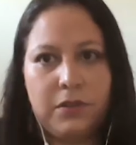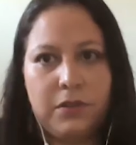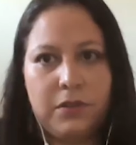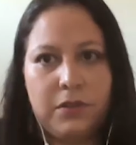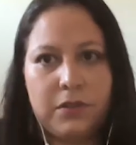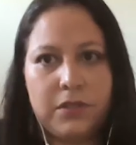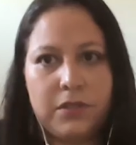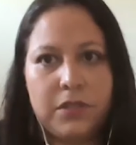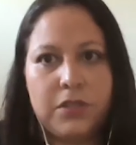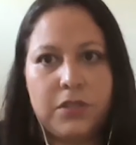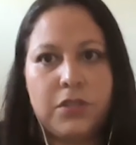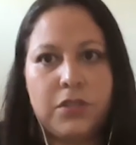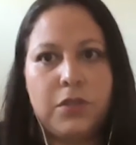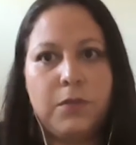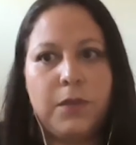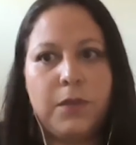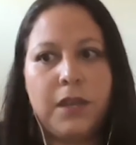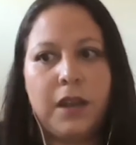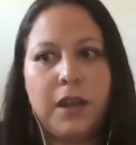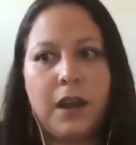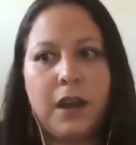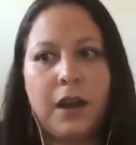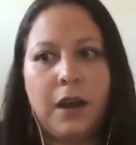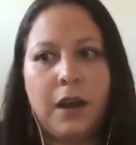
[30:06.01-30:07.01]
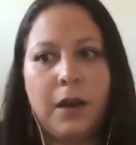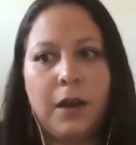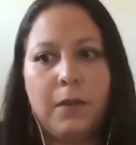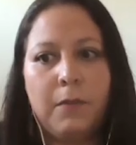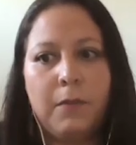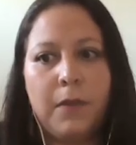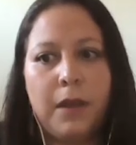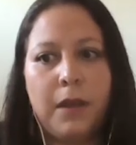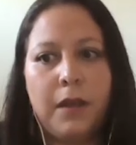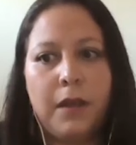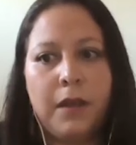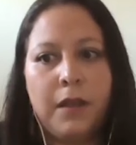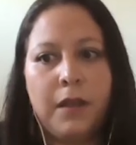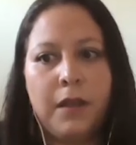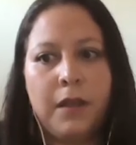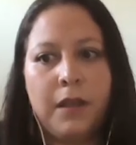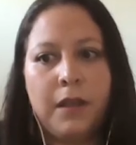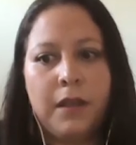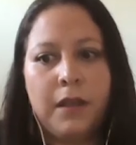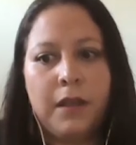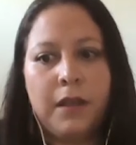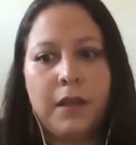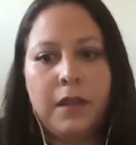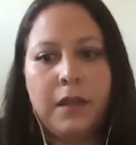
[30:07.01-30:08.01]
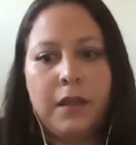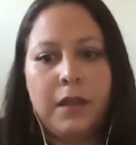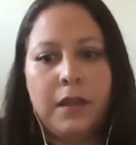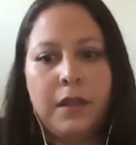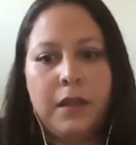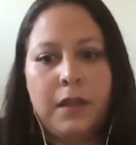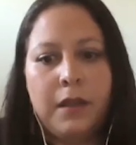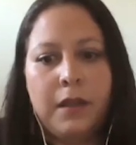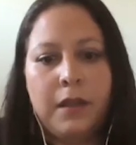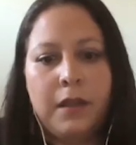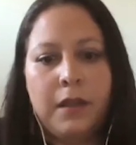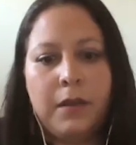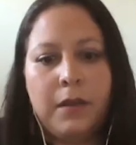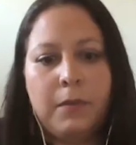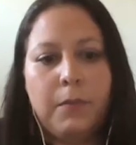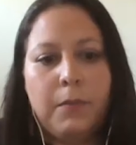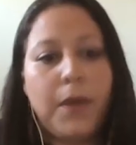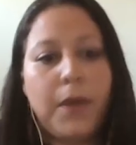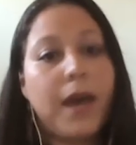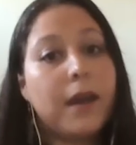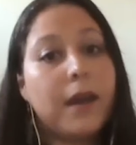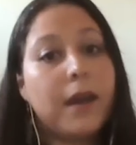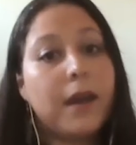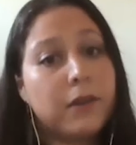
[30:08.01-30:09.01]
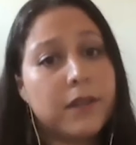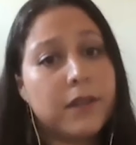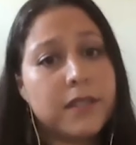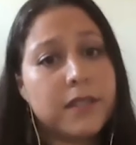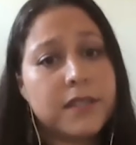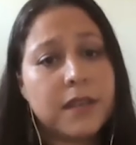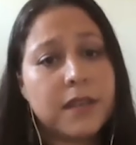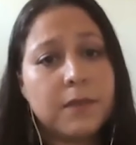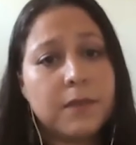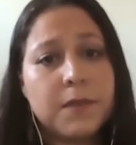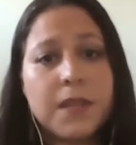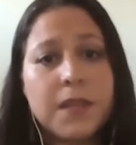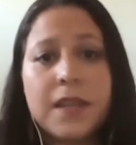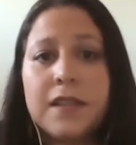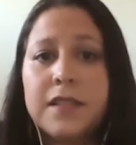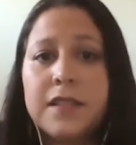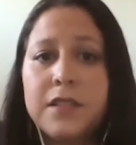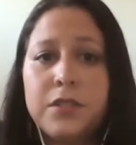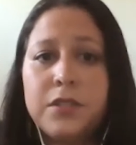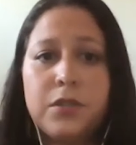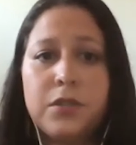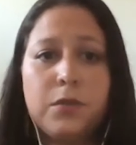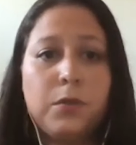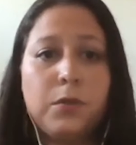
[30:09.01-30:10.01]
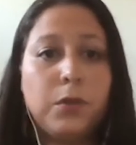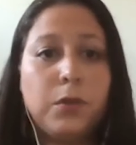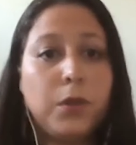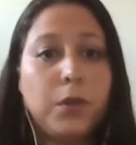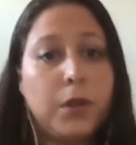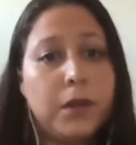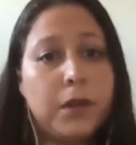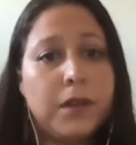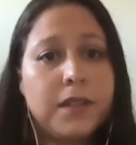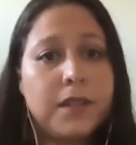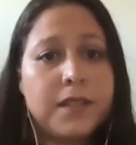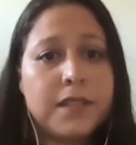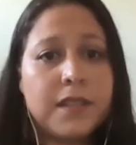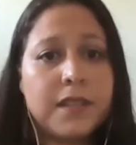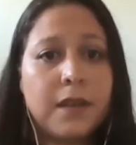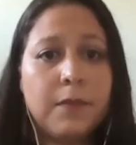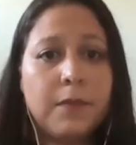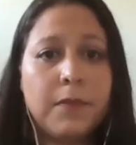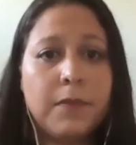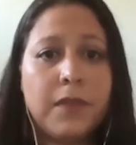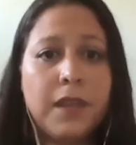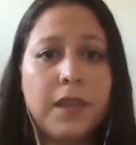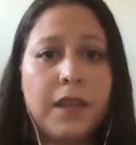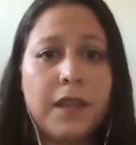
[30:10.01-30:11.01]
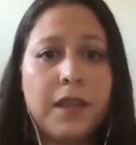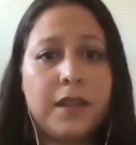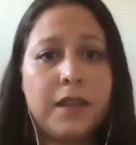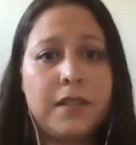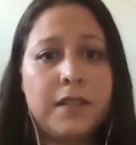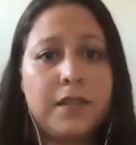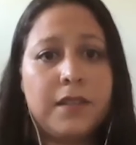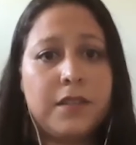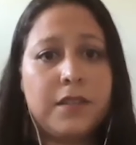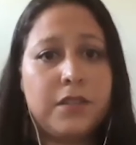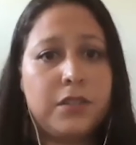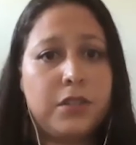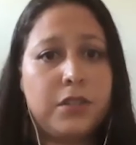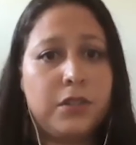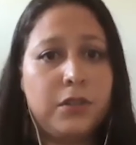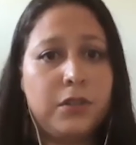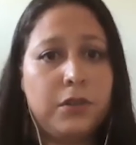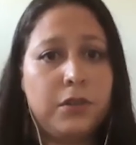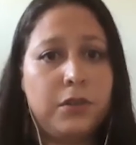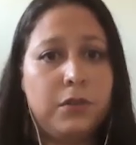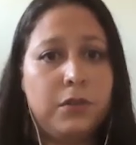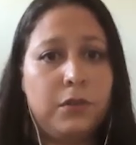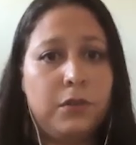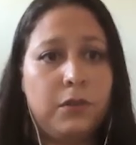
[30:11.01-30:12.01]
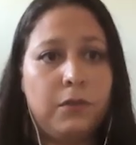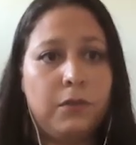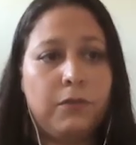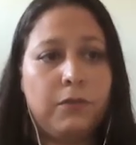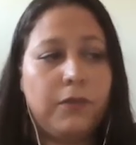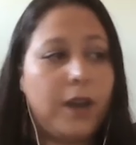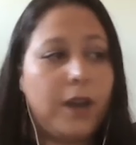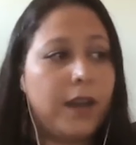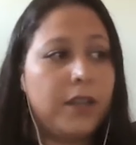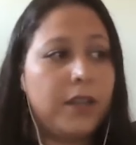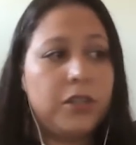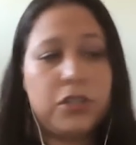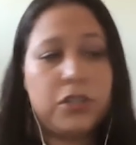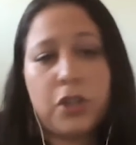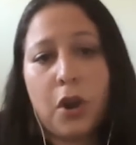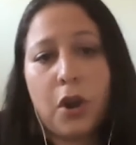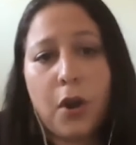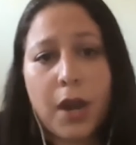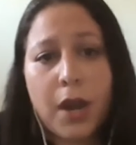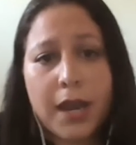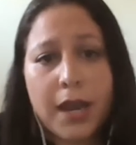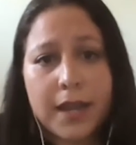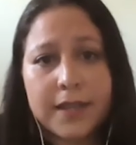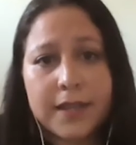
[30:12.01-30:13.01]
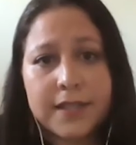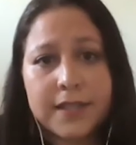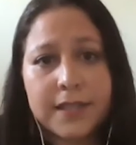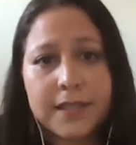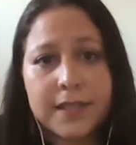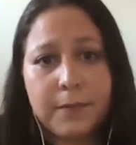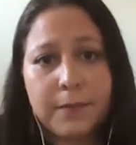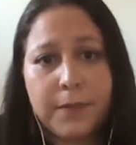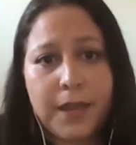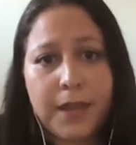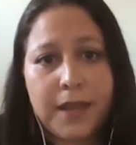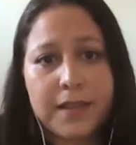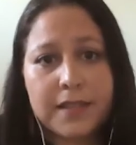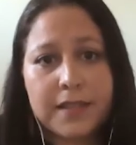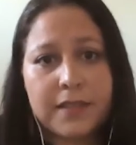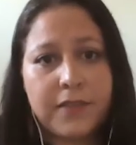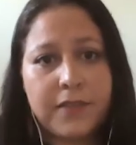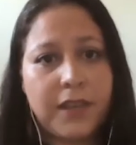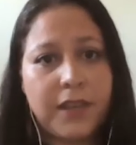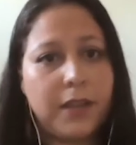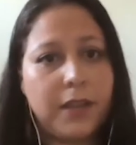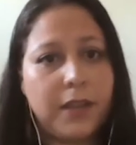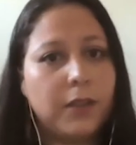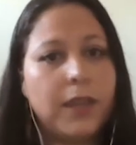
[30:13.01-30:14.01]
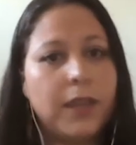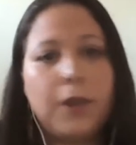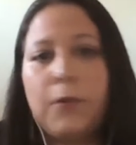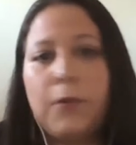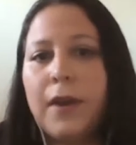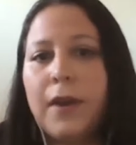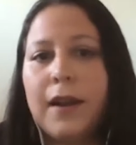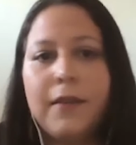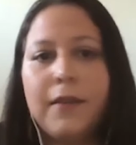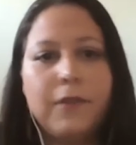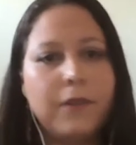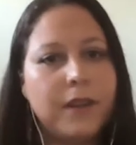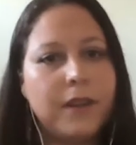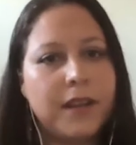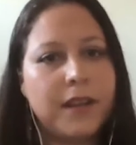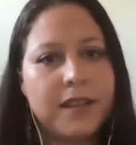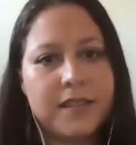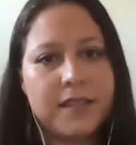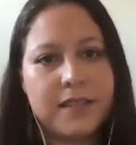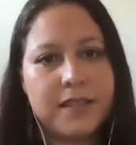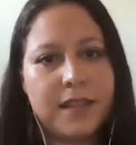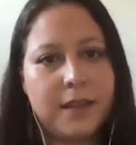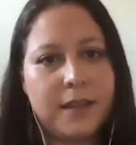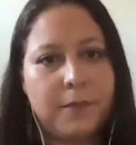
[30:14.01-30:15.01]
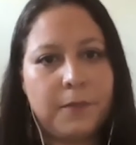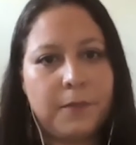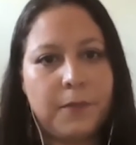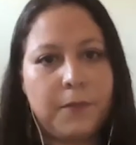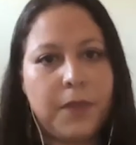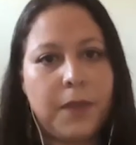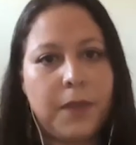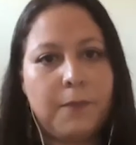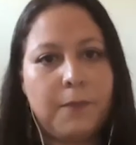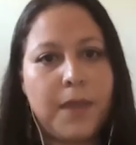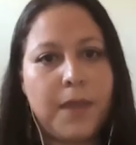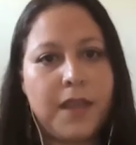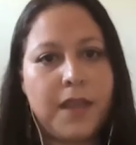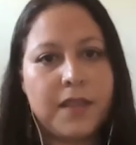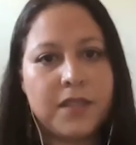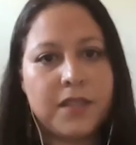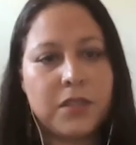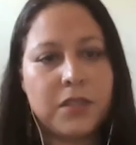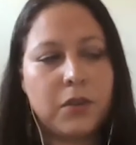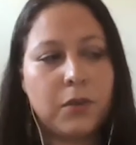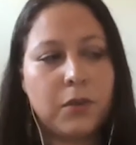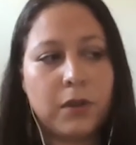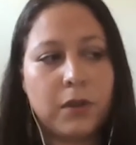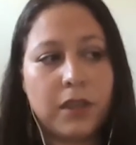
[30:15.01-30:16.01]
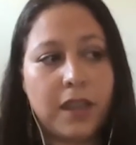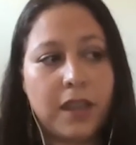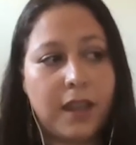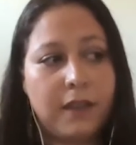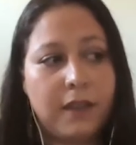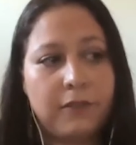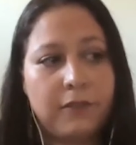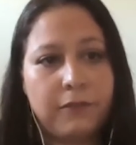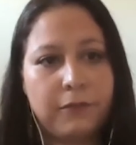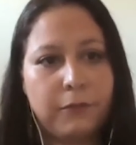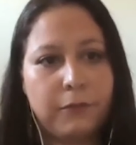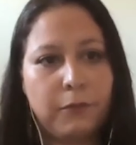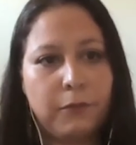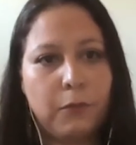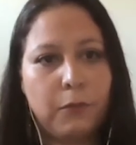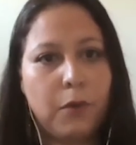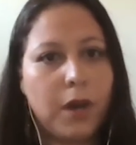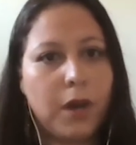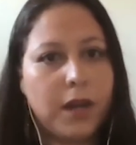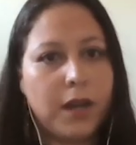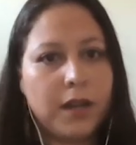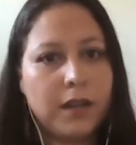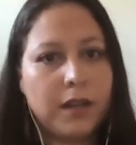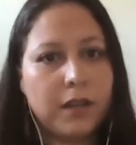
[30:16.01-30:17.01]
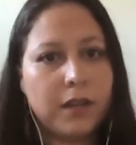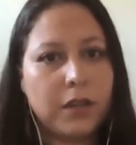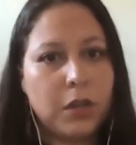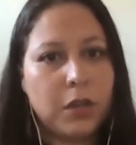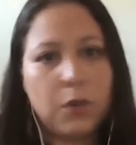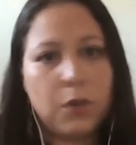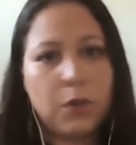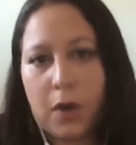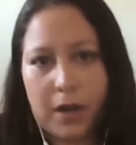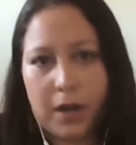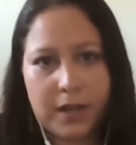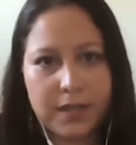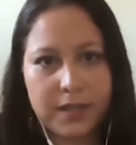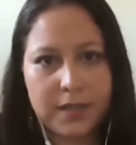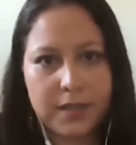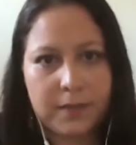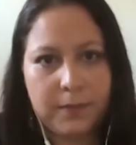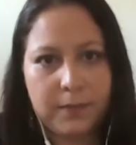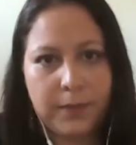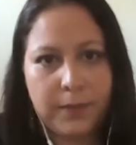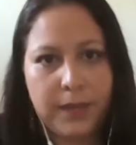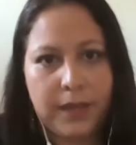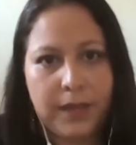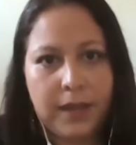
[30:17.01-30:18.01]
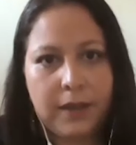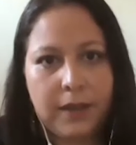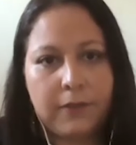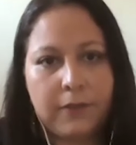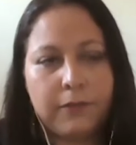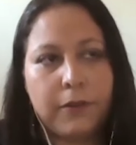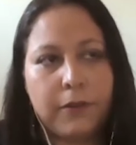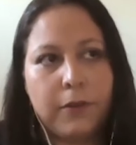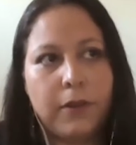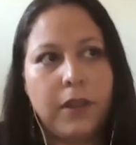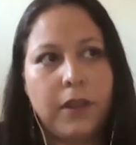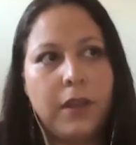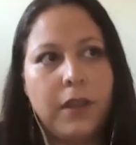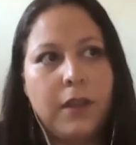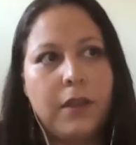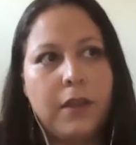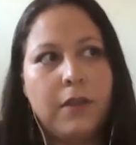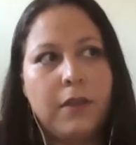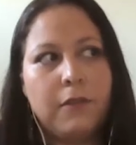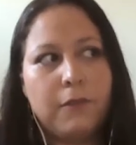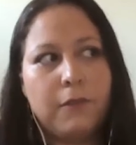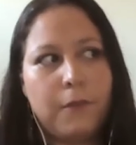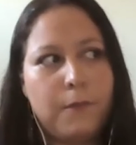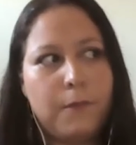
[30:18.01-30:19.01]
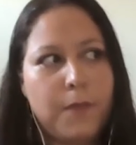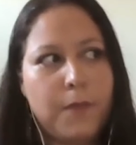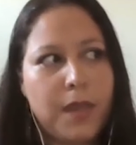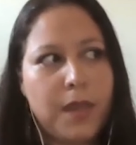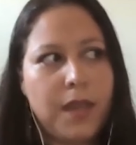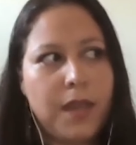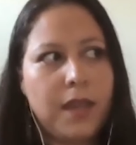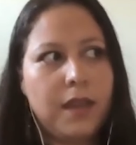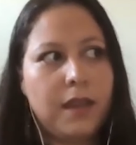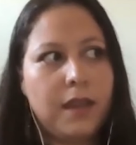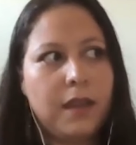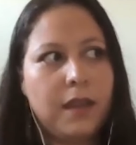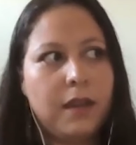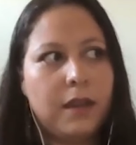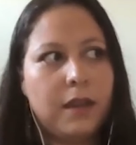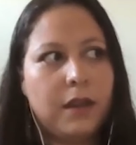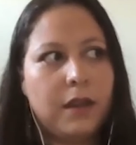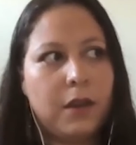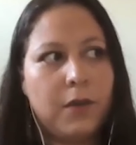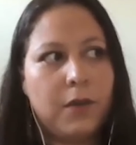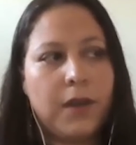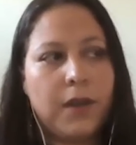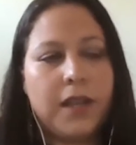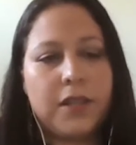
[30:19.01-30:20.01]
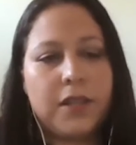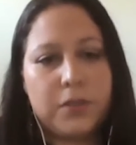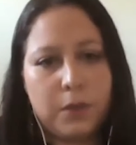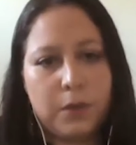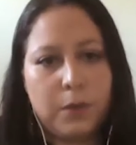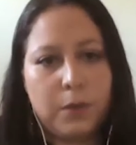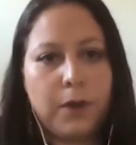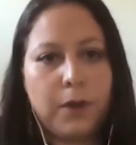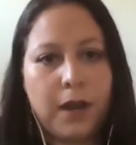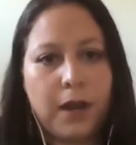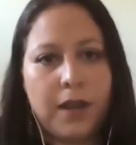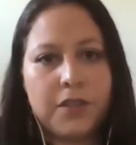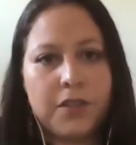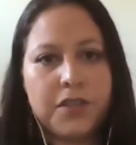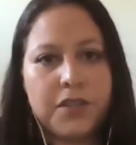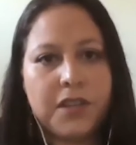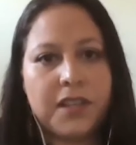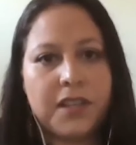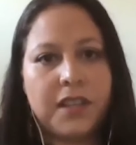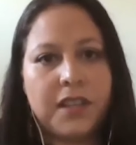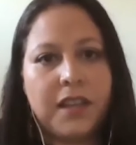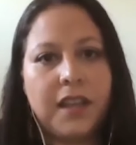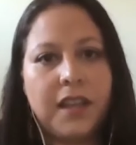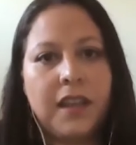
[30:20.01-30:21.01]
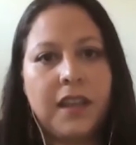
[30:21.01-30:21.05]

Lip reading: did you become better at something? Did you learn something? Did you find joy in some piece of it? Like, whatever it is that makes your life what you want it to be. For me, going into a project, like,